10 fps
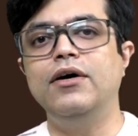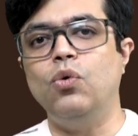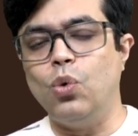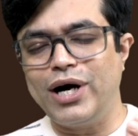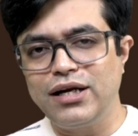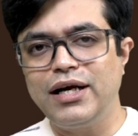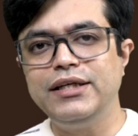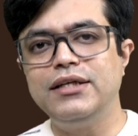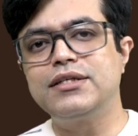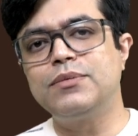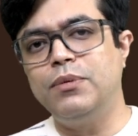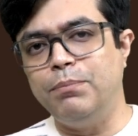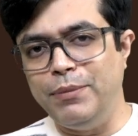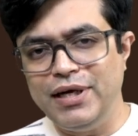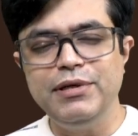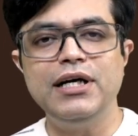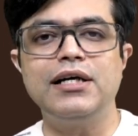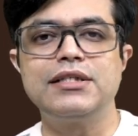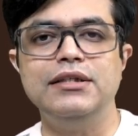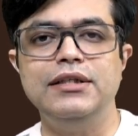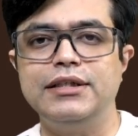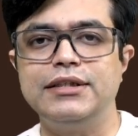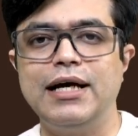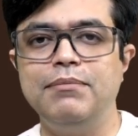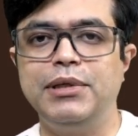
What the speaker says: One-liners may be asked in the exam,